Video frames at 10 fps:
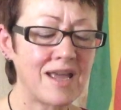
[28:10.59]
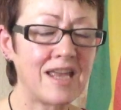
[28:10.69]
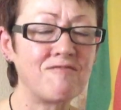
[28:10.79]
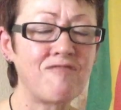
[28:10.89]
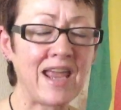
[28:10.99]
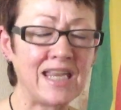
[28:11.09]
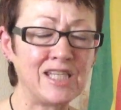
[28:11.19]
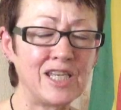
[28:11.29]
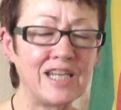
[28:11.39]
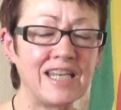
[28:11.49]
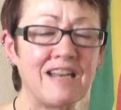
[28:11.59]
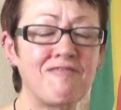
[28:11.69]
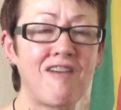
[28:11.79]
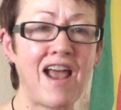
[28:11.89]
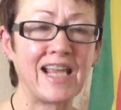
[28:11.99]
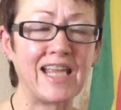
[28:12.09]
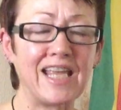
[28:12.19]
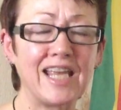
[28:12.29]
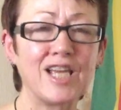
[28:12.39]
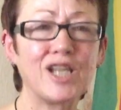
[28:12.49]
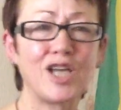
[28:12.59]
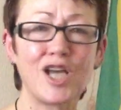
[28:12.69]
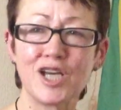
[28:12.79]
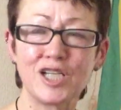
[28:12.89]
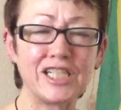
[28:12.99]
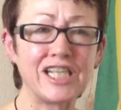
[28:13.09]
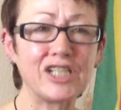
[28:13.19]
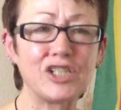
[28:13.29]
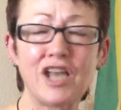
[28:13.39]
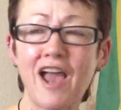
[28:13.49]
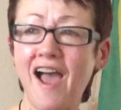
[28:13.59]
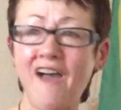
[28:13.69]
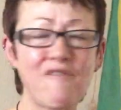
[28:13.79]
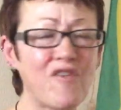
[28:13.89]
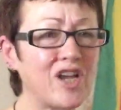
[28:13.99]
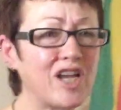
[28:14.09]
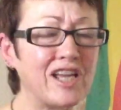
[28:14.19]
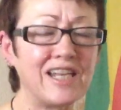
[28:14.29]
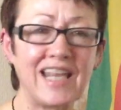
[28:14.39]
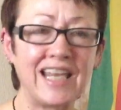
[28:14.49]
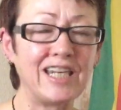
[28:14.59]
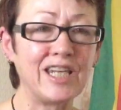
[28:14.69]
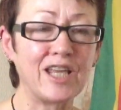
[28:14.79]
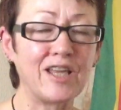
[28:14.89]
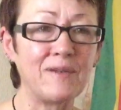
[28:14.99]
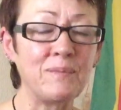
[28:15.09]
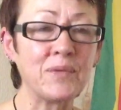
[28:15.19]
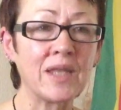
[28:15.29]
Iranian, Iraqi, Kurdish, African, Indian,